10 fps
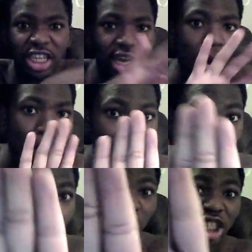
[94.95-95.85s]
pushing
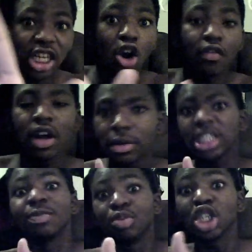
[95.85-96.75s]
shit over, just
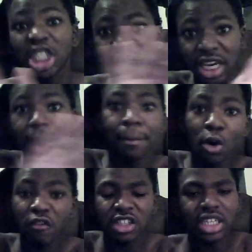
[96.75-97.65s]
pushing shit, moving
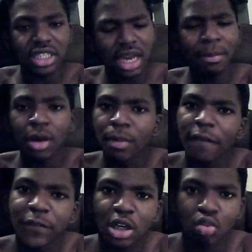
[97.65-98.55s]
shit, cause I'm in a motherfucking
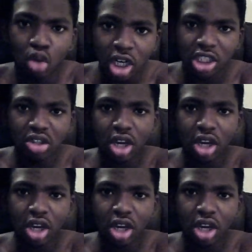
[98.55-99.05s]
rush, you know,